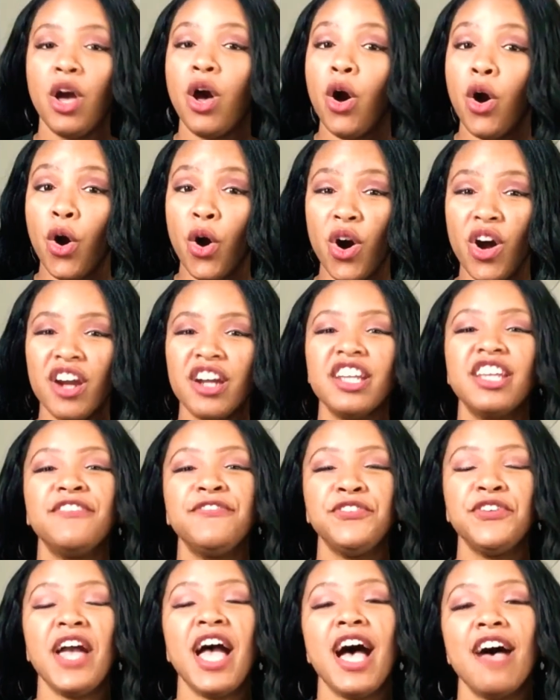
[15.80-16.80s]
Or if you
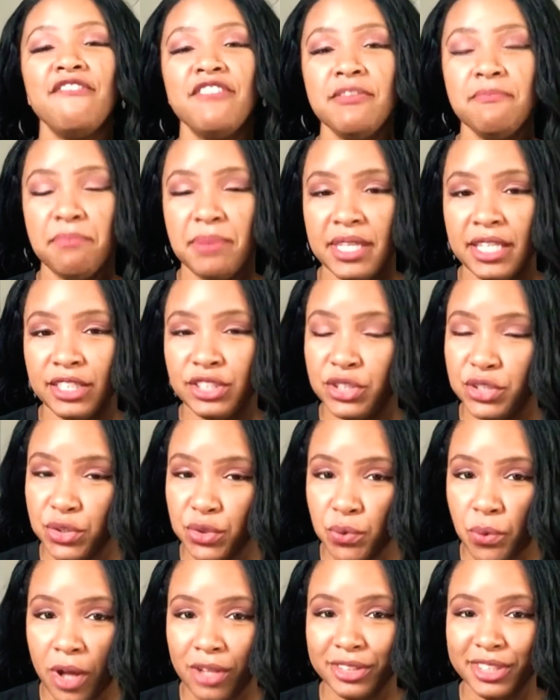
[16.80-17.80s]
haven't been to
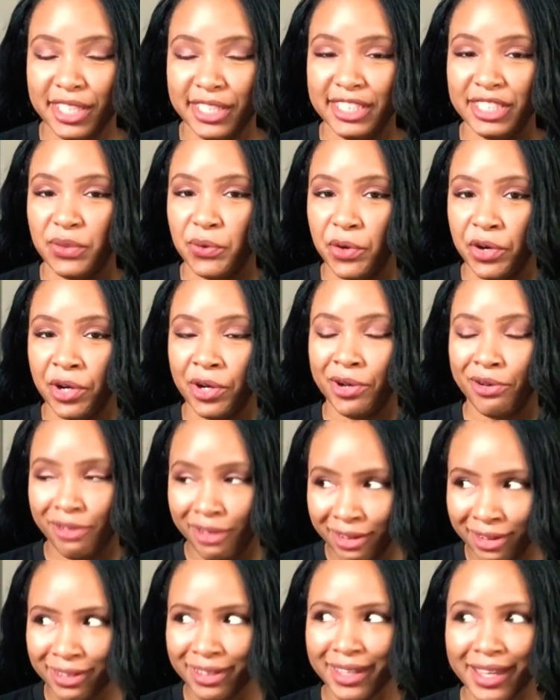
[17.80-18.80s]
Walt Disney World
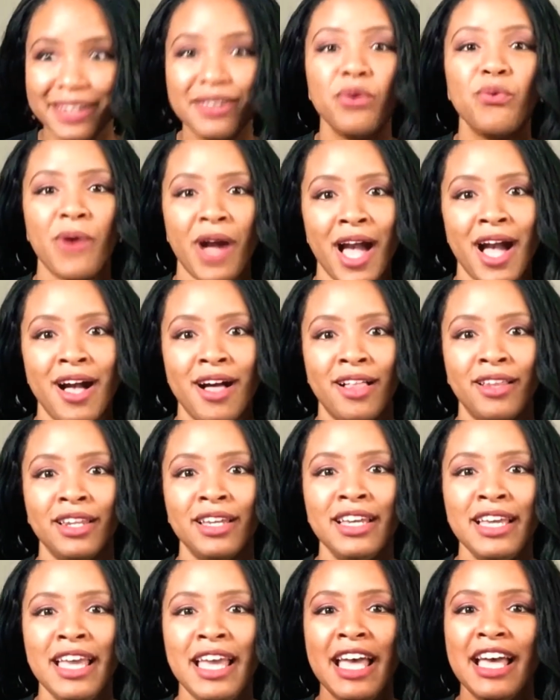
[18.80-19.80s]
in a while,
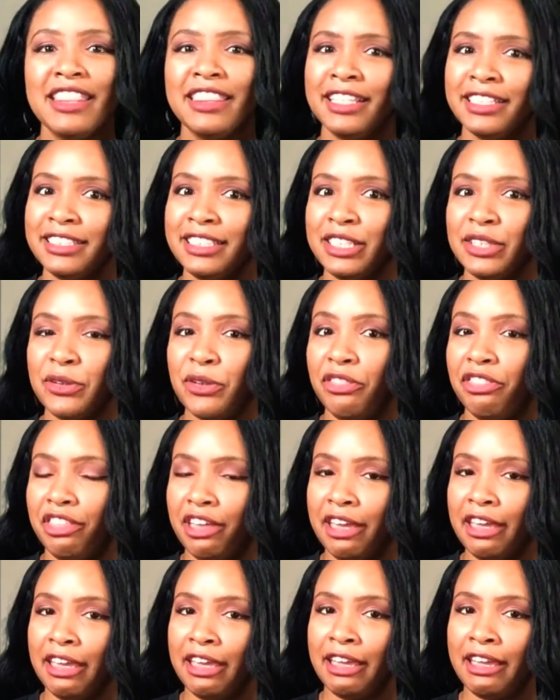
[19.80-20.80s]
this little
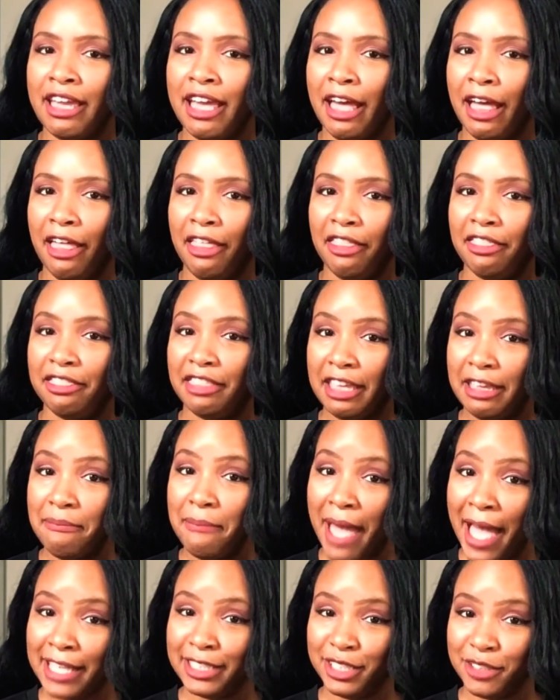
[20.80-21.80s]
thing, the
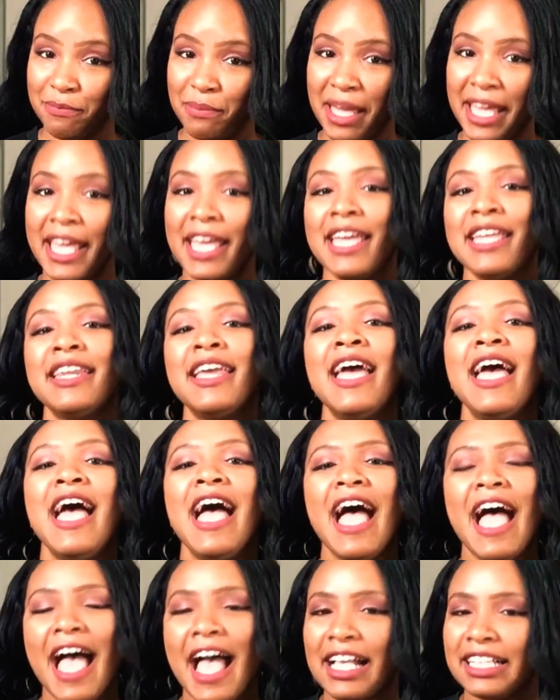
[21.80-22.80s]
MagicBand,
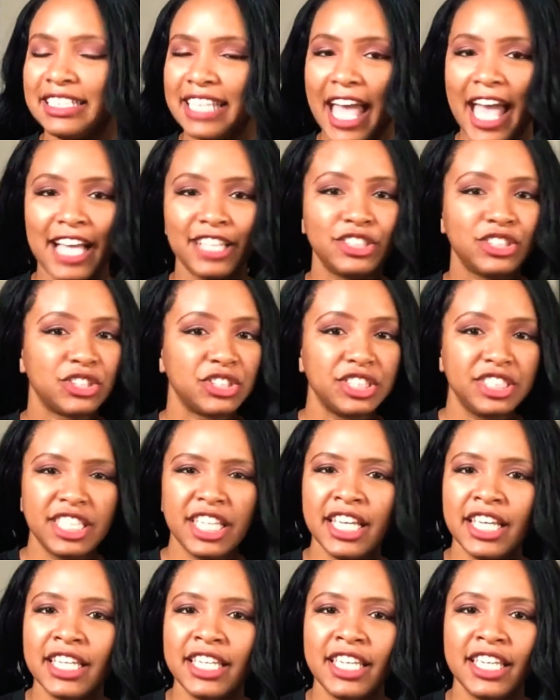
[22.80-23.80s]
acts as your
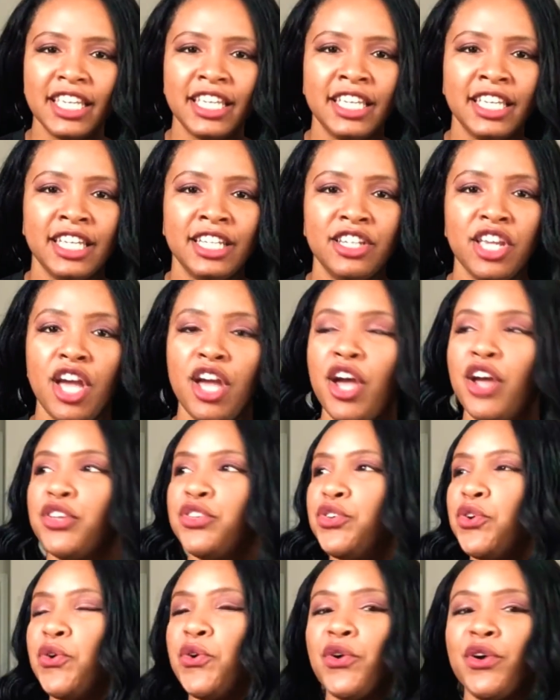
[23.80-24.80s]
ticket,
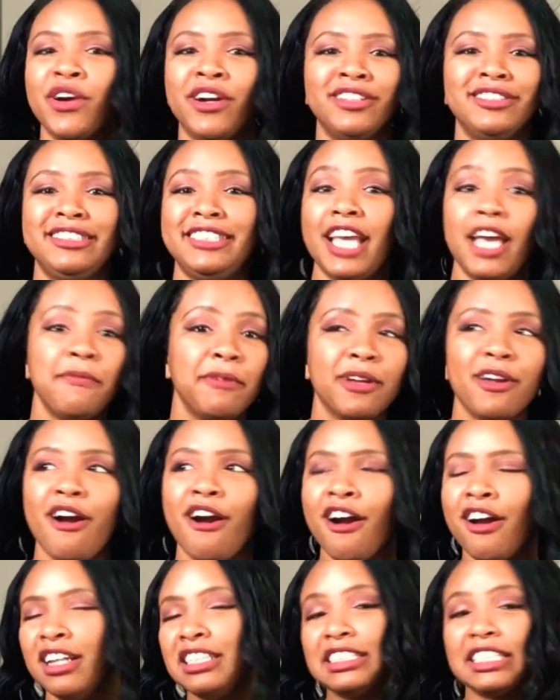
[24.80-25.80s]
your debit
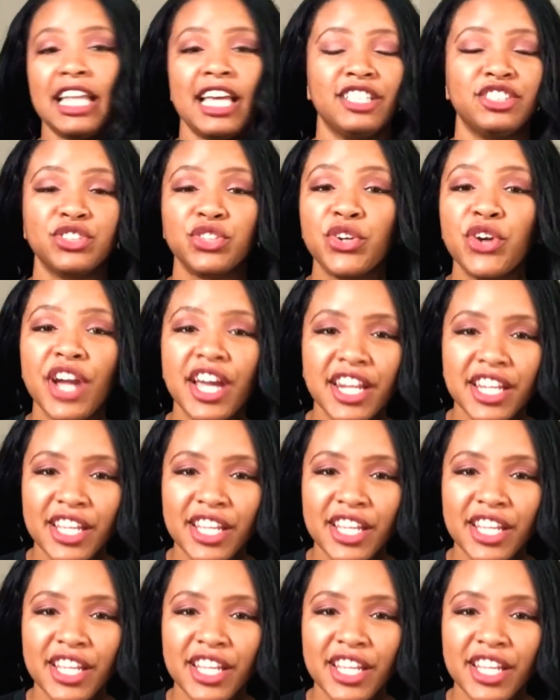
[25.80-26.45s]
card / credit